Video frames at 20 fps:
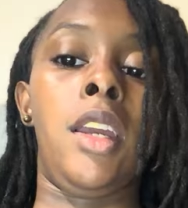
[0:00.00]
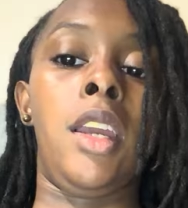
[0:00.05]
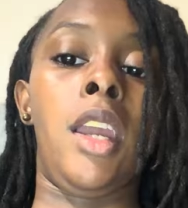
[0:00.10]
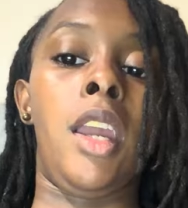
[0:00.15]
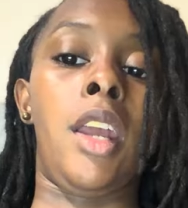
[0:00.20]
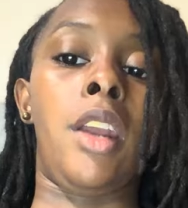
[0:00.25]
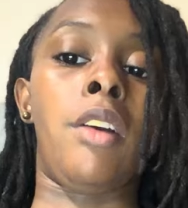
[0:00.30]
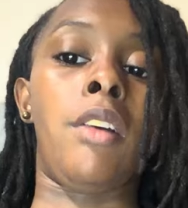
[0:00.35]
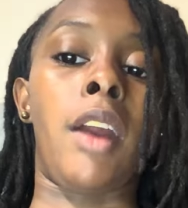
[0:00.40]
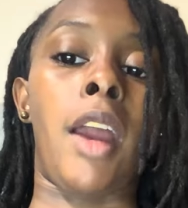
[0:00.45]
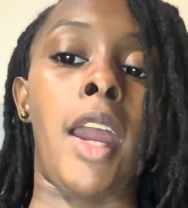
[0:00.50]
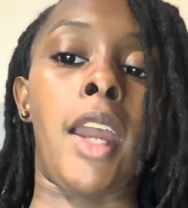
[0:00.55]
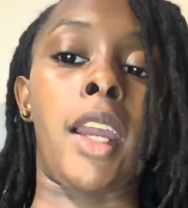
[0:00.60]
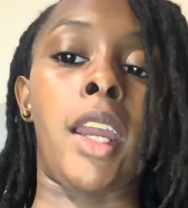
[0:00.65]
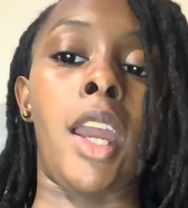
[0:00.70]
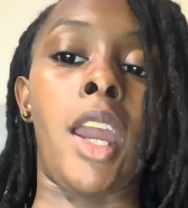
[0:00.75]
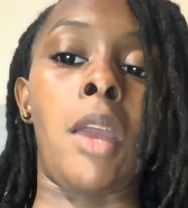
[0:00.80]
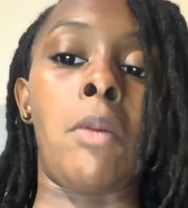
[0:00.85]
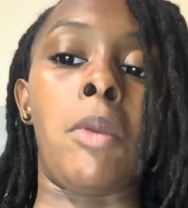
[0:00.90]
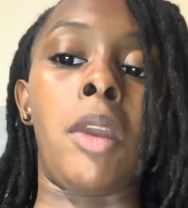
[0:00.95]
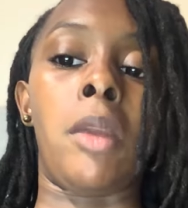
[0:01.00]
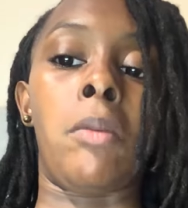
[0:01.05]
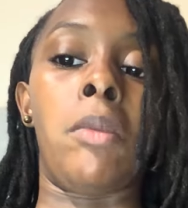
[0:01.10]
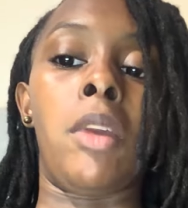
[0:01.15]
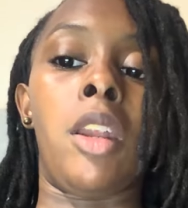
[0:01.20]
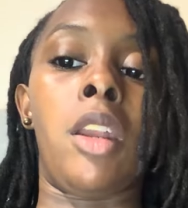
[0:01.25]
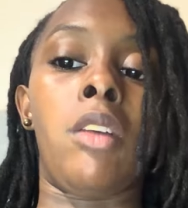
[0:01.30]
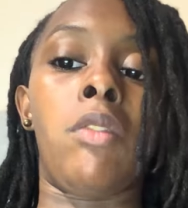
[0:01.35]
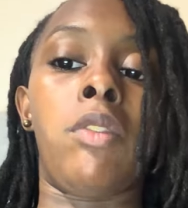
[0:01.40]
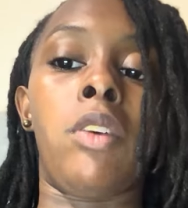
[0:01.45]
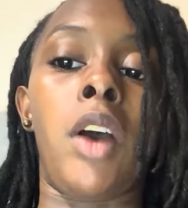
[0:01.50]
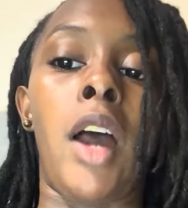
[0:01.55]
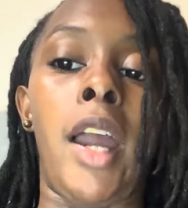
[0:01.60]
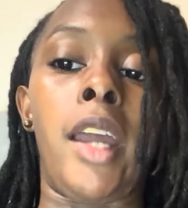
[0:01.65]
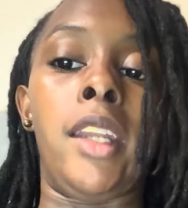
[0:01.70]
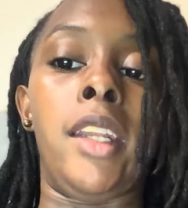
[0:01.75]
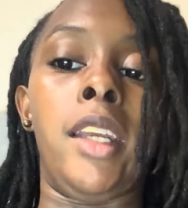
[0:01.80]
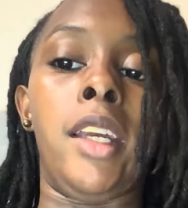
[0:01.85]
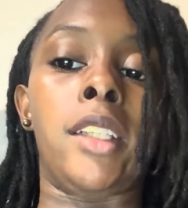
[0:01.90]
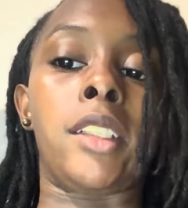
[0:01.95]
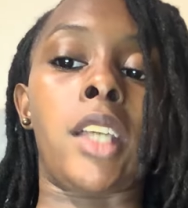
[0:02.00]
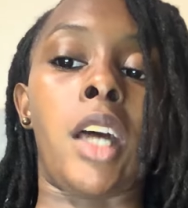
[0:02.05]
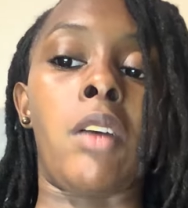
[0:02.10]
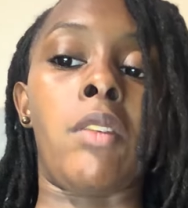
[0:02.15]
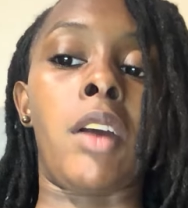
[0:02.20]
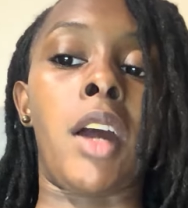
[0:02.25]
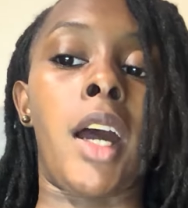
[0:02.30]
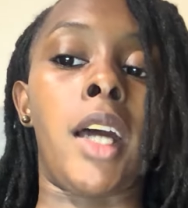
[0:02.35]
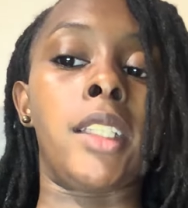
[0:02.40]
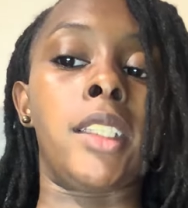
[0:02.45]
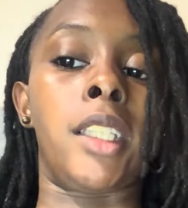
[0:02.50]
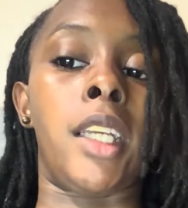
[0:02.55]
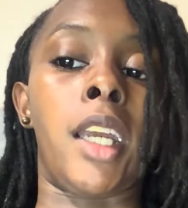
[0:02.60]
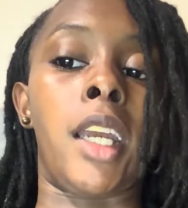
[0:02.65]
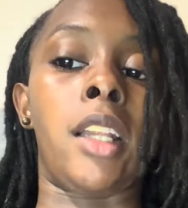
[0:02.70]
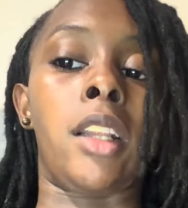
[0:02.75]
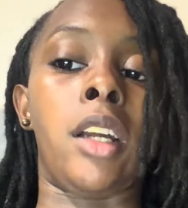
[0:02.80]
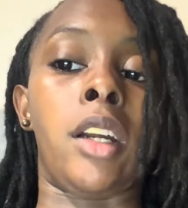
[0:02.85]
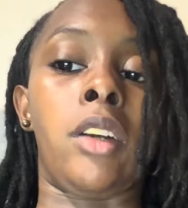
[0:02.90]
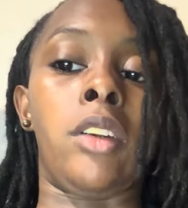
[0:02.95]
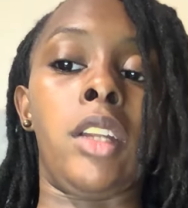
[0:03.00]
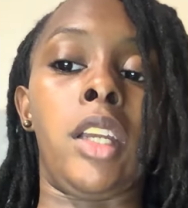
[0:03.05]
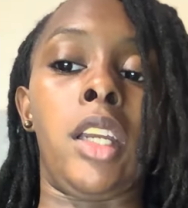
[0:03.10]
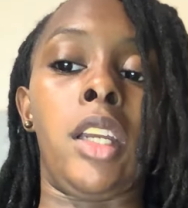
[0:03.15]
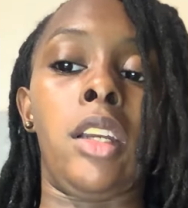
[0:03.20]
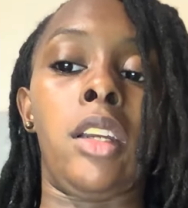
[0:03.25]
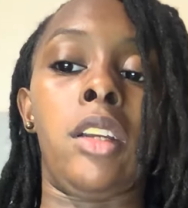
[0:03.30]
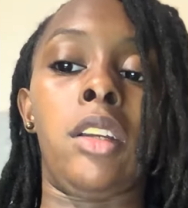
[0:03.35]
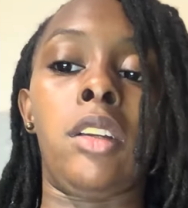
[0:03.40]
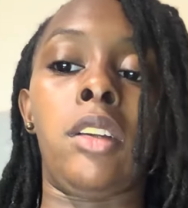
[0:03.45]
interact, and make meaningful ideas of content learning.